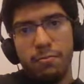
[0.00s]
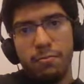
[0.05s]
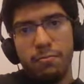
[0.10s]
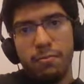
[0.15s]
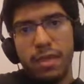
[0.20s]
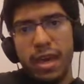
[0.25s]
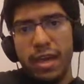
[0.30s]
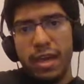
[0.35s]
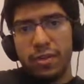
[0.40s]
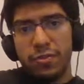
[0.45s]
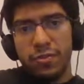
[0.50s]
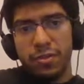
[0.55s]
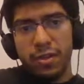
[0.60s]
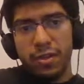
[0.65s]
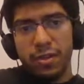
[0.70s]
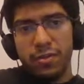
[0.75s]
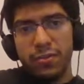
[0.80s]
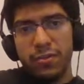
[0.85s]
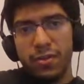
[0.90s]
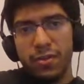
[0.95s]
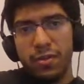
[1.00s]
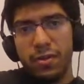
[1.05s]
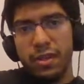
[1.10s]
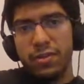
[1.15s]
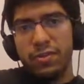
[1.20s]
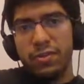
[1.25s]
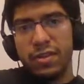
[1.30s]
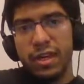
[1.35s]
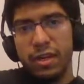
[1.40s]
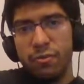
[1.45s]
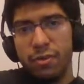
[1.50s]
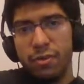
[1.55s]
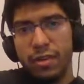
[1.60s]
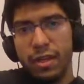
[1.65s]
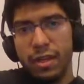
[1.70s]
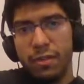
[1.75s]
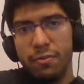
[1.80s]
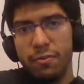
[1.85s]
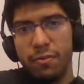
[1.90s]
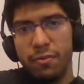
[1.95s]
actually. So that's kind of
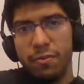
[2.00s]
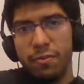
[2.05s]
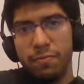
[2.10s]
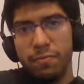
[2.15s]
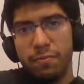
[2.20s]
relatable.